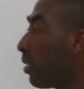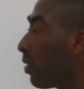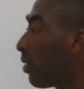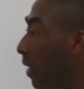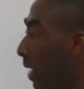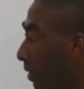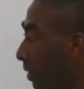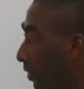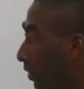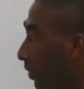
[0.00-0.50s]

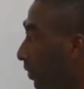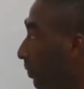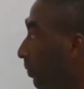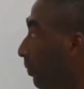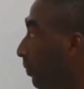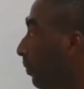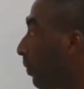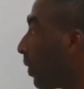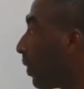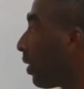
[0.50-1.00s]
graph.
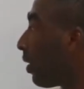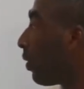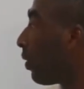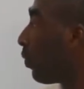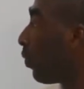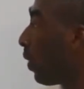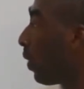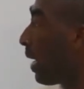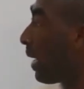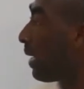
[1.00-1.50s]

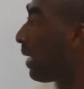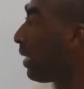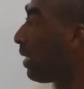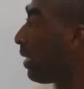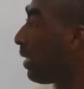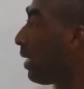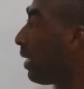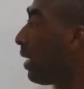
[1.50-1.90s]
1,